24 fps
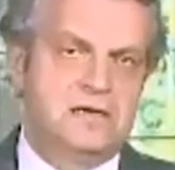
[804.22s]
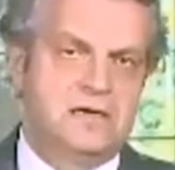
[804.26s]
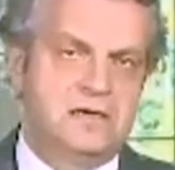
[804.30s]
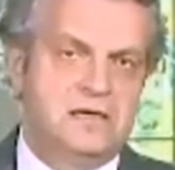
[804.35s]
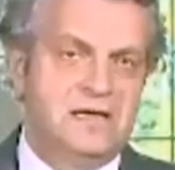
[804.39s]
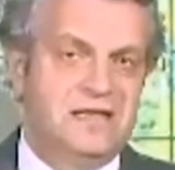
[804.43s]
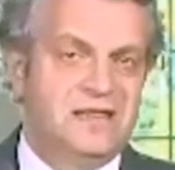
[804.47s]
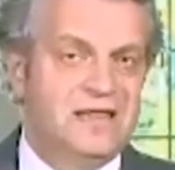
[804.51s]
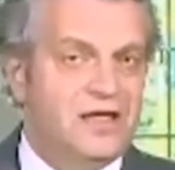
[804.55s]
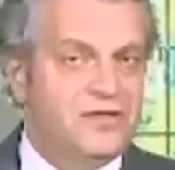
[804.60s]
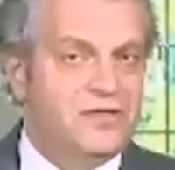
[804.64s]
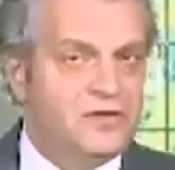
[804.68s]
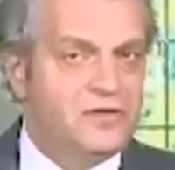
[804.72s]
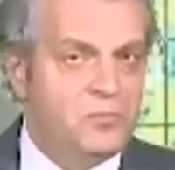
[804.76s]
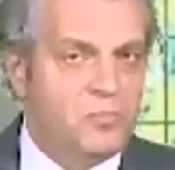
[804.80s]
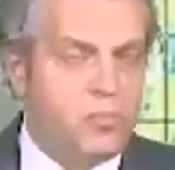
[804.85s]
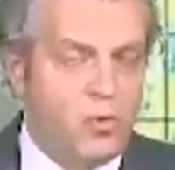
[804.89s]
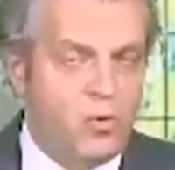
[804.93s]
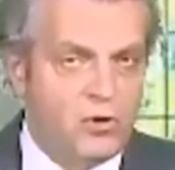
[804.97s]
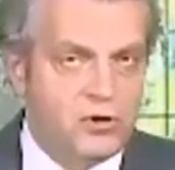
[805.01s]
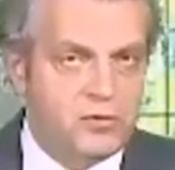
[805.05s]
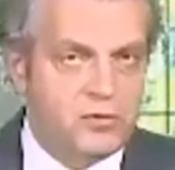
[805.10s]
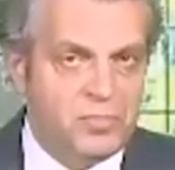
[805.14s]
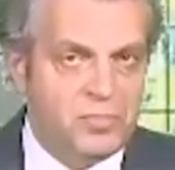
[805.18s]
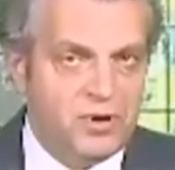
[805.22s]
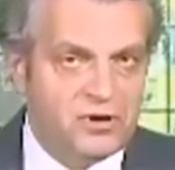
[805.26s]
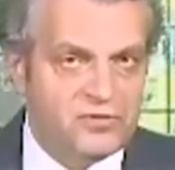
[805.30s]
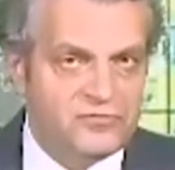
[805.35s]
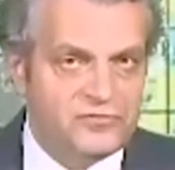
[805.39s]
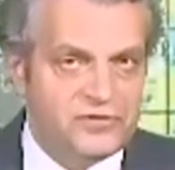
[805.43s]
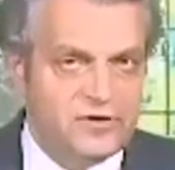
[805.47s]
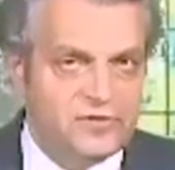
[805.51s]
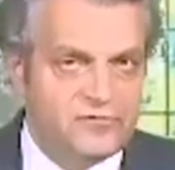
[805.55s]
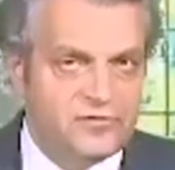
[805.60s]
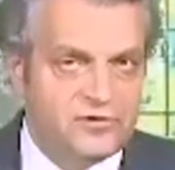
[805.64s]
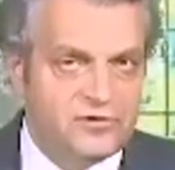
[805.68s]
Another important part of
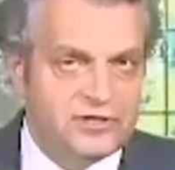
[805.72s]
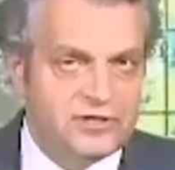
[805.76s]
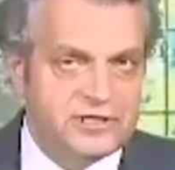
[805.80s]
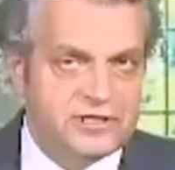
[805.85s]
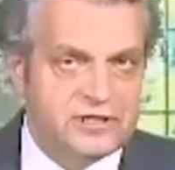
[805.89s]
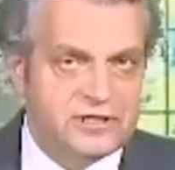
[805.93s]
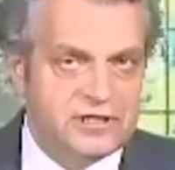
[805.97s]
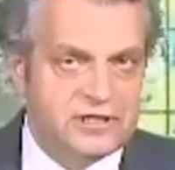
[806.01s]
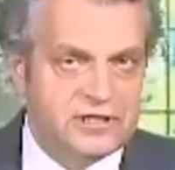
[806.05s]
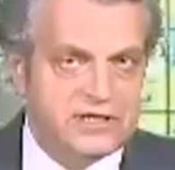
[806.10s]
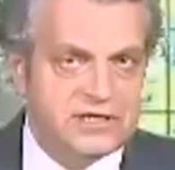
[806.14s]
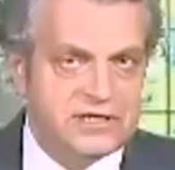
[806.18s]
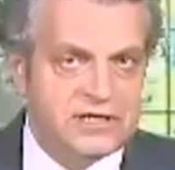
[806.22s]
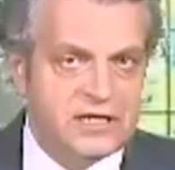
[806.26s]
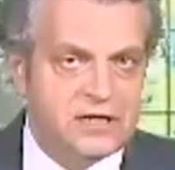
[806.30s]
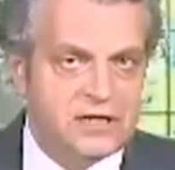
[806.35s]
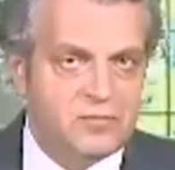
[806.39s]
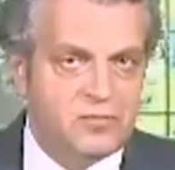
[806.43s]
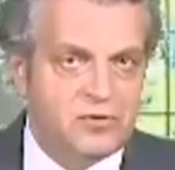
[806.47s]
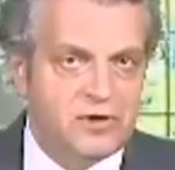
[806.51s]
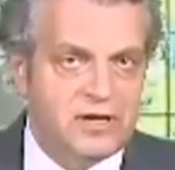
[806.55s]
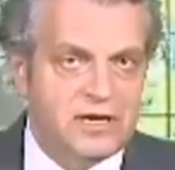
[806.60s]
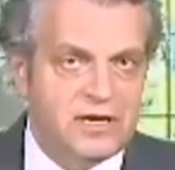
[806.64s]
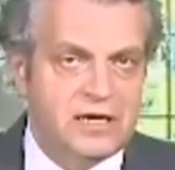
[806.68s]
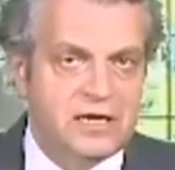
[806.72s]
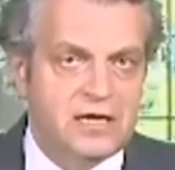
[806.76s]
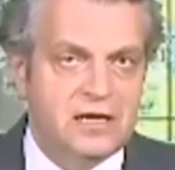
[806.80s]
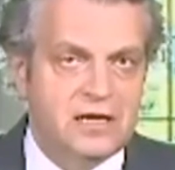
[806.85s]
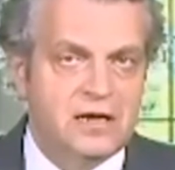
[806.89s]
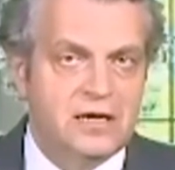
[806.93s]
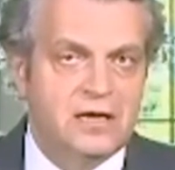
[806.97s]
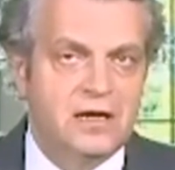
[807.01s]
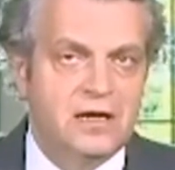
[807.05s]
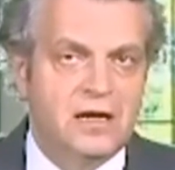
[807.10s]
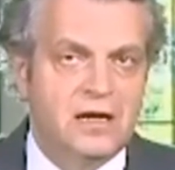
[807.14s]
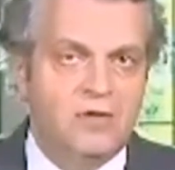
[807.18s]
diversity is celebrating
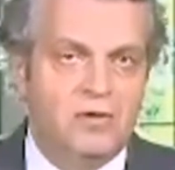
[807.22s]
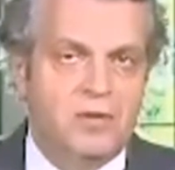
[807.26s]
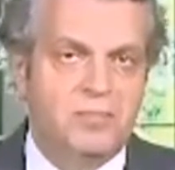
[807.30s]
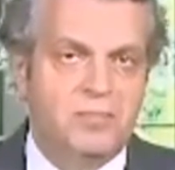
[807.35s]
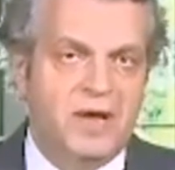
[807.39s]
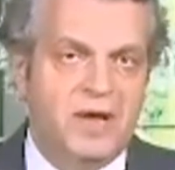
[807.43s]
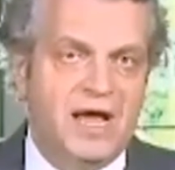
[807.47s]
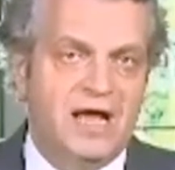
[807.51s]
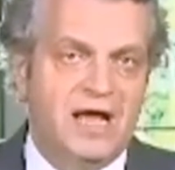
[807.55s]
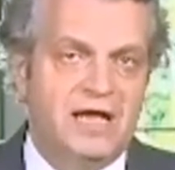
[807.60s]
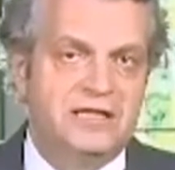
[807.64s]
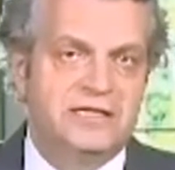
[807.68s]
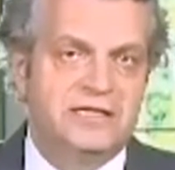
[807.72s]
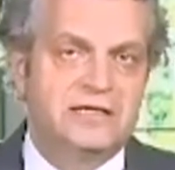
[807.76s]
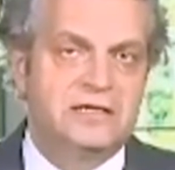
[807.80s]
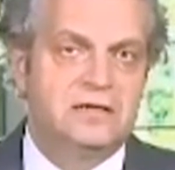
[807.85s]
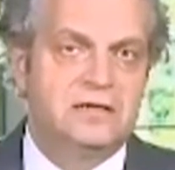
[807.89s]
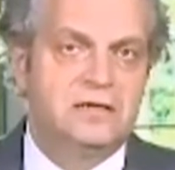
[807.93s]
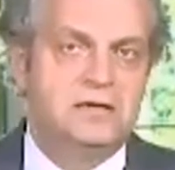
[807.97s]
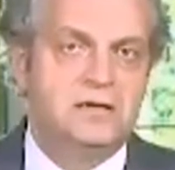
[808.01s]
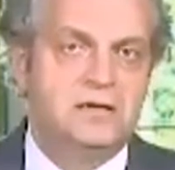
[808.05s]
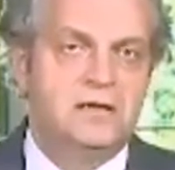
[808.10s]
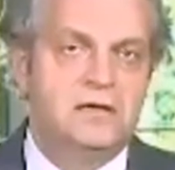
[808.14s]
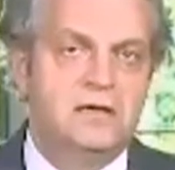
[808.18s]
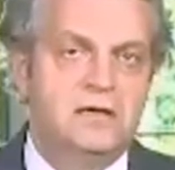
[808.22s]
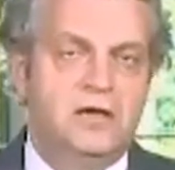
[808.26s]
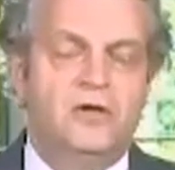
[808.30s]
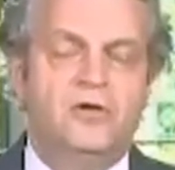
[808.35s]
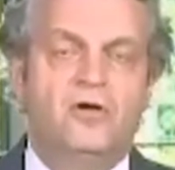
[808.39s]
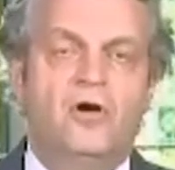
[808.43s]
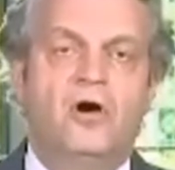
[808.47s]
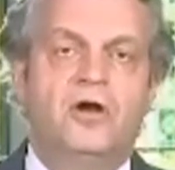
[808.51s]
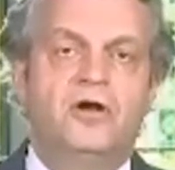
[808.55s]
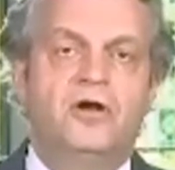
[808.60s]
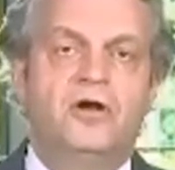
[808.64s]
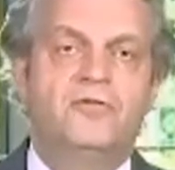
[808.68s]
our past and
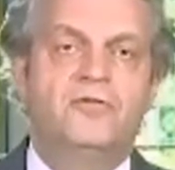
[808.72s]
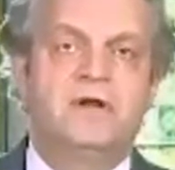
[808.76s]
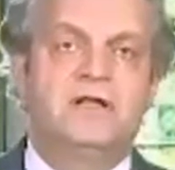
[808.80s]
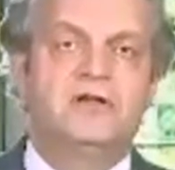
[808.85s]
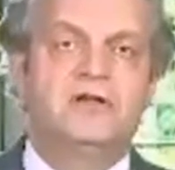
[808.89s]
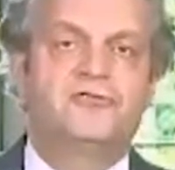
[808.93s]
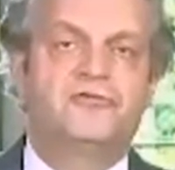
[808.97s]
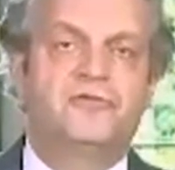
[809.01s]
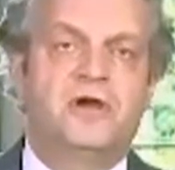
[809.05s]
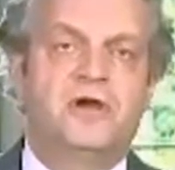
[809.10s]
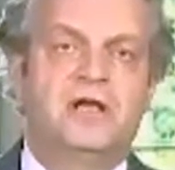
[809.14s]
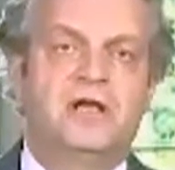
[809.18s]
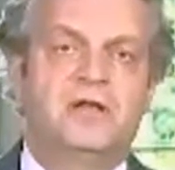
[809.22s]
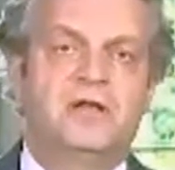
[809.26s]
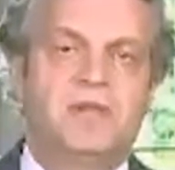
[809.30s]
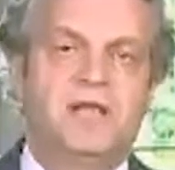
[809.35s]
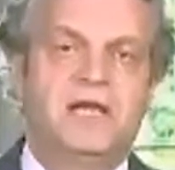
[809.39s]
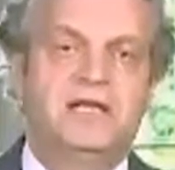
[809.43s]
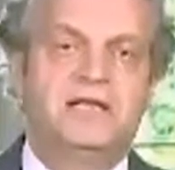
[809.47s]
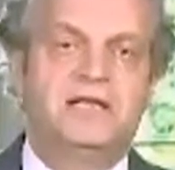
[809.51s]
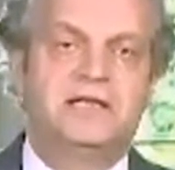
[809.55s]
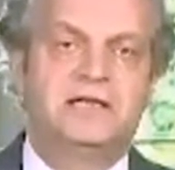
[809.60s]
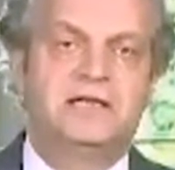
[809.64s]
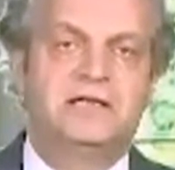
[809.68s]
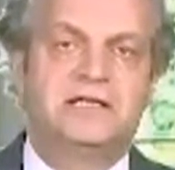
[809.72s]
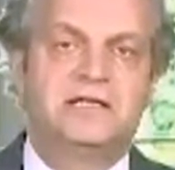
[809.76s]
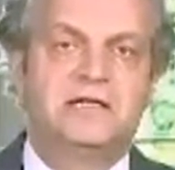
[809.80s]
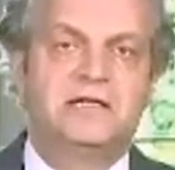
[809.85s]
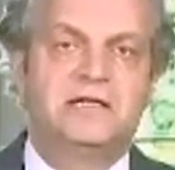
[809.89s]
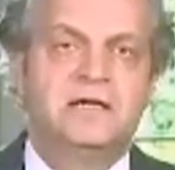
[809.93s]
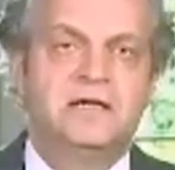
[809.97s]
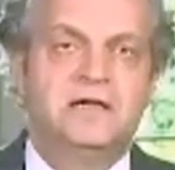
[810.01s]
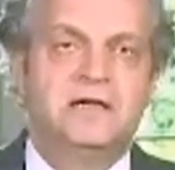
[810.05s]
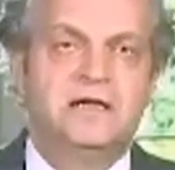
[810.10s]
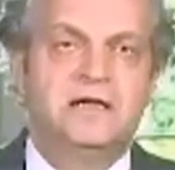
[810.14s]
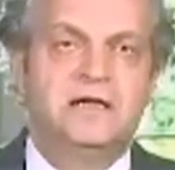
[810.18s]
honoring the trailblazers
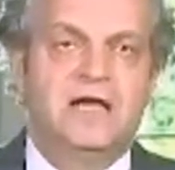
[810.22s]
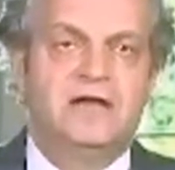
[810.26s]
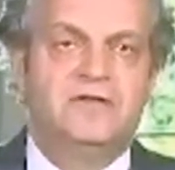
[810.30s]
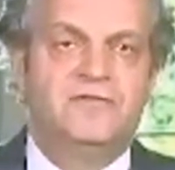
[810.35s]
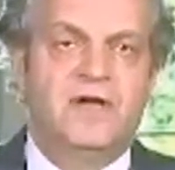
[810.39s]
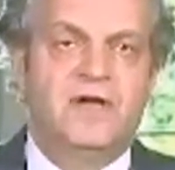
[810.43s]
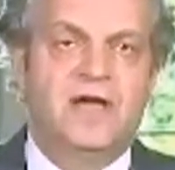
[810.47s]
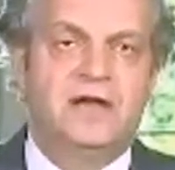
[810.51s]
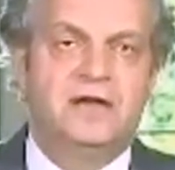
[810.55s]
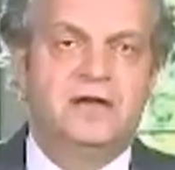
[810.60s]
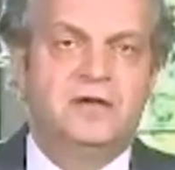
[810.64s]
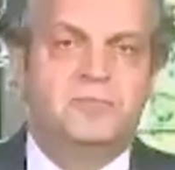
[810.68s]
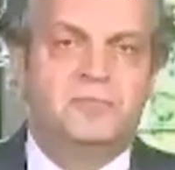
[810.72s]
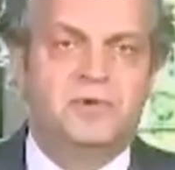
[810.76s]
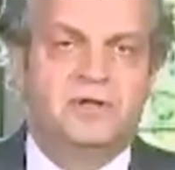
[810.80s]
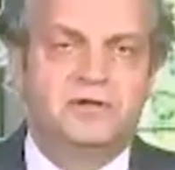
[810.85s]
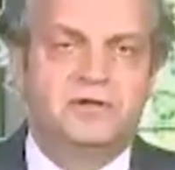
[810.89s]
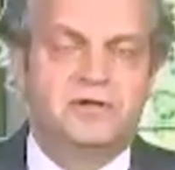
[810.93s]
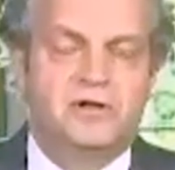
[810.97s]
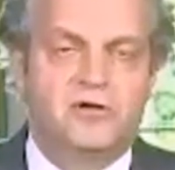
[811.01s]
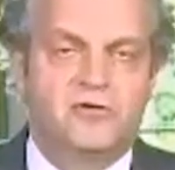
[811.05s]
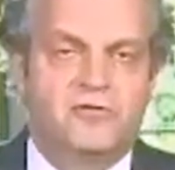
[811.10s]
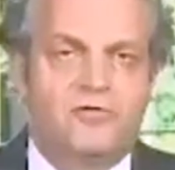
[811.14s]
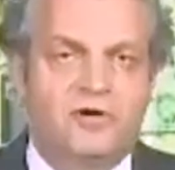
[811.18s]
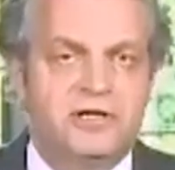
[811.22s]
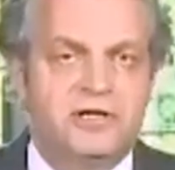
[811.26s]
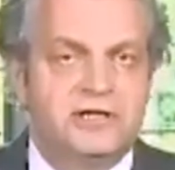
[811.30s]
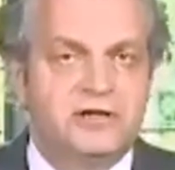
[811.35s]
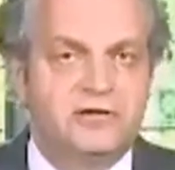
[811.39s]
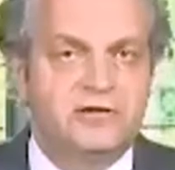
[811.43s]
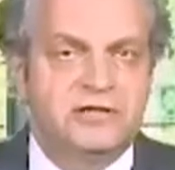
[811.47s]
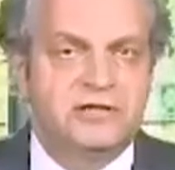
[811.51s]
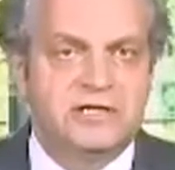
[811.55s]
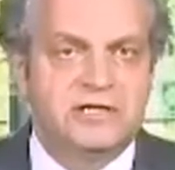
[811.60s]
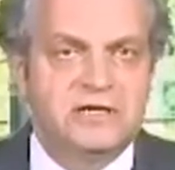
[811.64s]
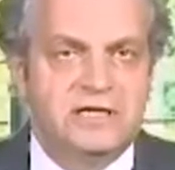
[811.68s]
at Vanderbilt, across
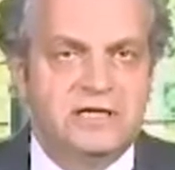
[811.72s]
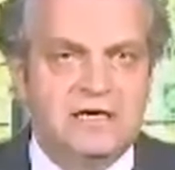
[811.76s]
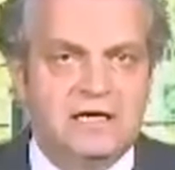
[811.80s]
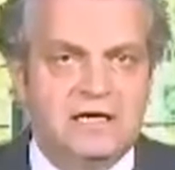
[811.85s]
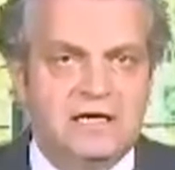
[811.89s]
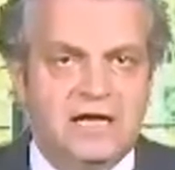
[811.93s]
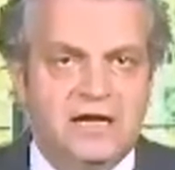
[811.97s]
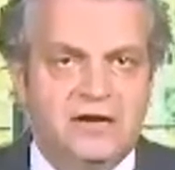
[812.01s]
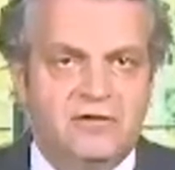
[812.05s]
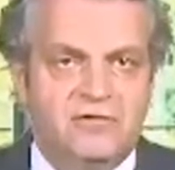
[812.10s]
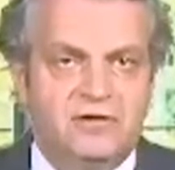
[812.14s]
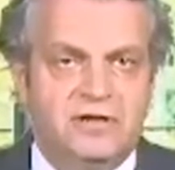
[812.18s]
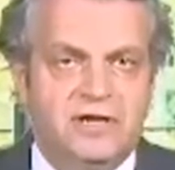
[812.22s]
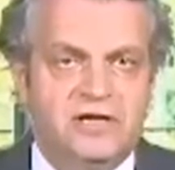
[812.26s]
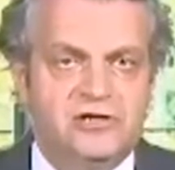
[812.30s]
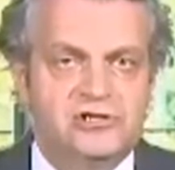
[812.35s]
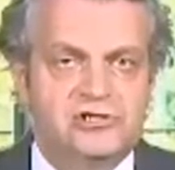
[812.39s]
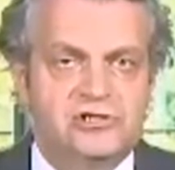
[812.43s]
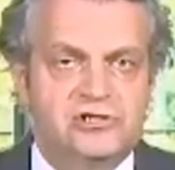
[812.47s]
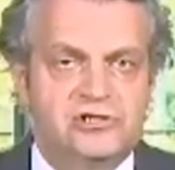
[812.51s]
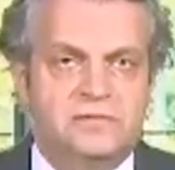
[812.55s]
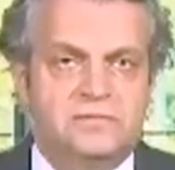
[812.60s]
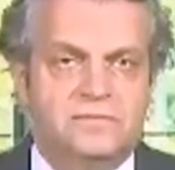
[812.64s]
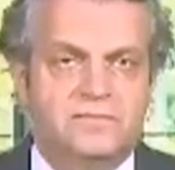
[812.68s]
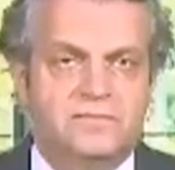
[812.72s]
our city and our nation.